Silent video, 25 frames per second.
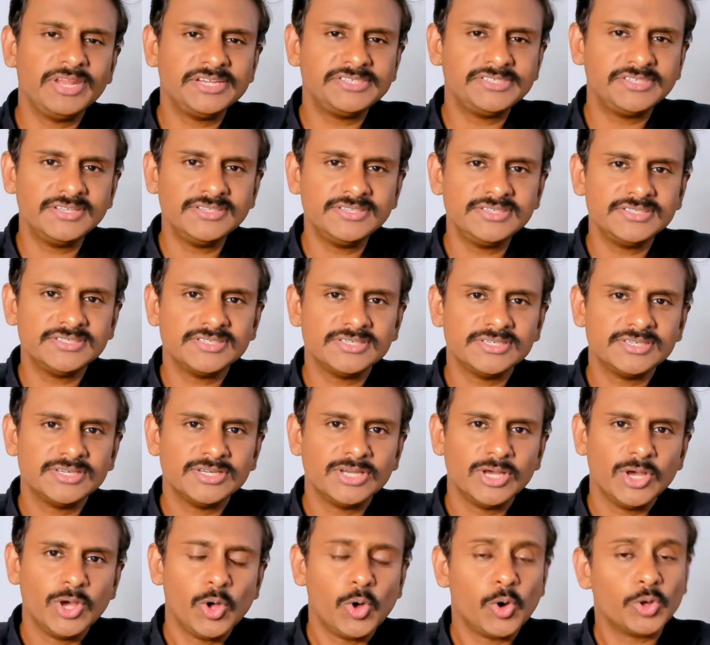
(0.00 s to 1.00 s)
nations
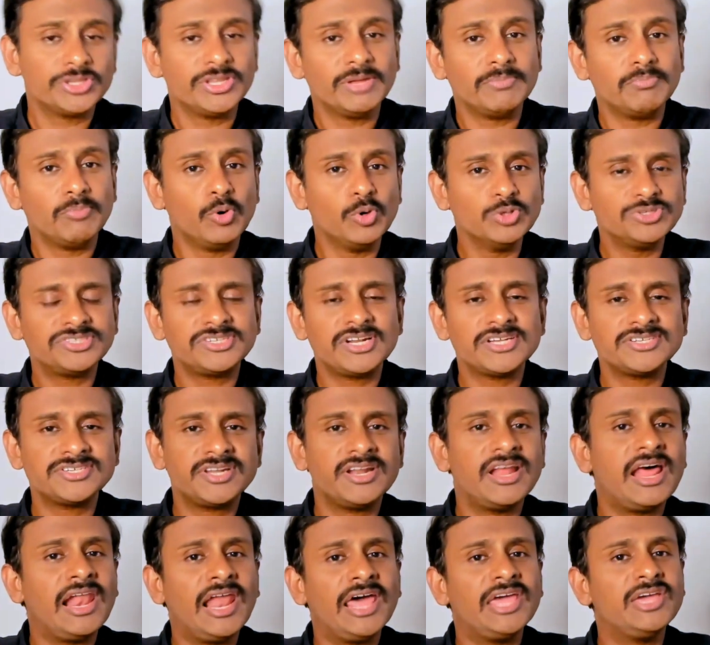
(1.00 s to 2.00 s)
or the most
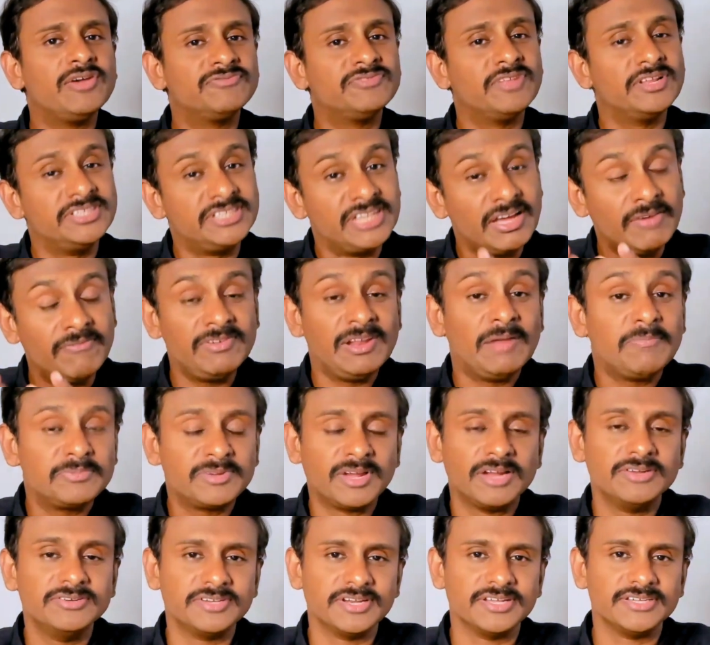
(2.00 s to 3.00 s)
trusted ally of the developed
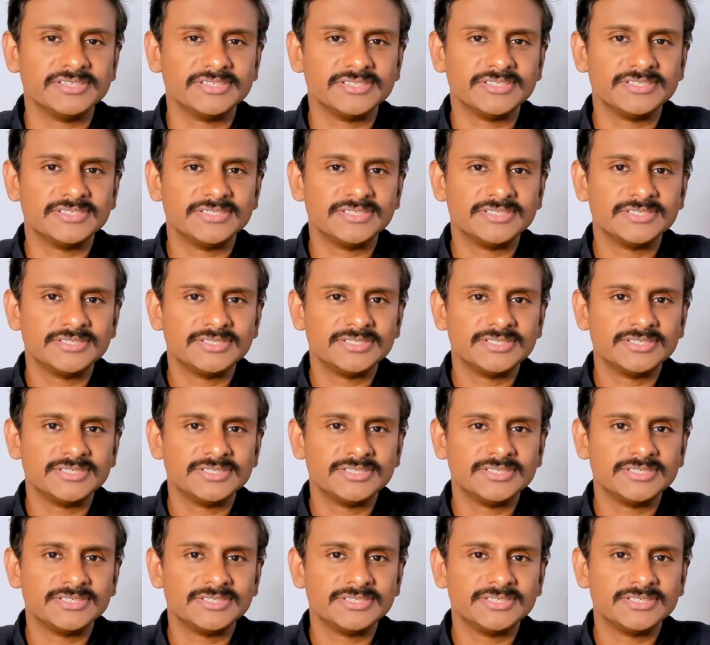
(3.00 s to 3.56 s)
countries?